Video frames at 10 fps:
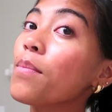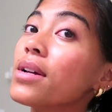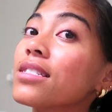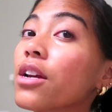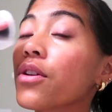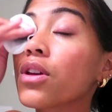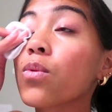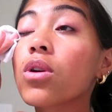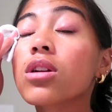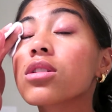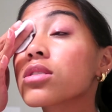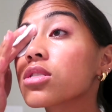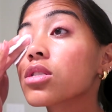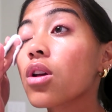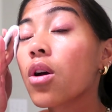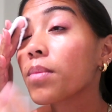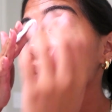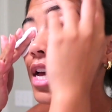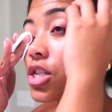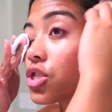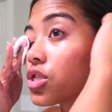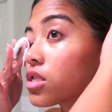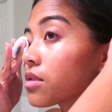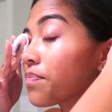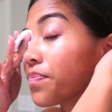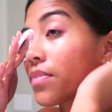mascara that works on my lashes